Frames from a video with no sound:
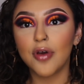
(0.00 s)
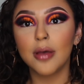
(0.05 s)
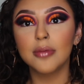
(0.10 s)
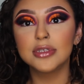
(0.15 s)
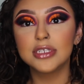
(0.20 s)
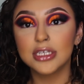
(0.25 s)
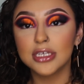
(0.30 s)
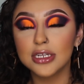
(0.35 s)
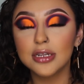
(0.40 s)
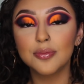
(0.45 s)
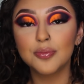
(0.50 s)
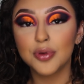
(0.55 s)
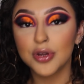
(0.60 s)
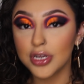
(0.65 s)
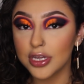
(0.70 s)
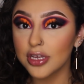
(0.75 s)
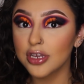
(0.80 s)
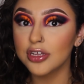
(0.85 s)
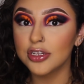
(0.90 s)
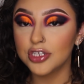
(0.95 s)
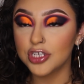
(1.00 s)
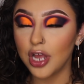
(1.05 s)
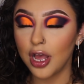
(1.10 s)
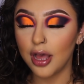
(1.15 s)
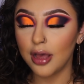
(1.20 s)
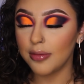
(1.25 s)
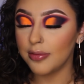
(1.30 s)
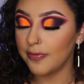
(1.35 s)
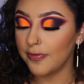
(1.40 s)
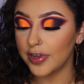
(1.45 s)
I did a pretty good
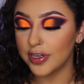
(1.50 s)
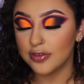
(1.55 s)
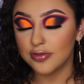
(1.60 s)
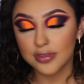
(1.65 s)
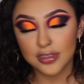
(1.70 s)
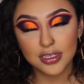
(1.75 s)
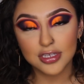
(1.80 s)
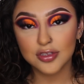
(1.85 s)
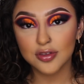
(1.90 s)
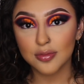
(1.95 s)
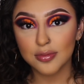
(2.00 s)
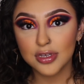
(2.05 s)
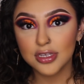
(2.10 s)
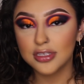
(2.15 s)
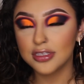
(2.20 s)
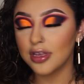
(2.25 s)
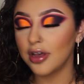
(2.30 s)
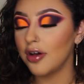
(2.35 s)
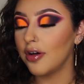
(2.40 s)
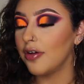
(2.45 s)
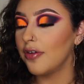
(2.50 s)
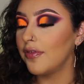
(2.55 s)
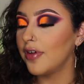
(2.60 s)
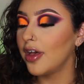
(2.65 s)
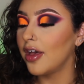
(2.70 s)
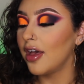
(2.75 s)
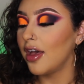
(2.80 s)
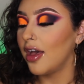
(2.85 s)
job, if I do say so myself.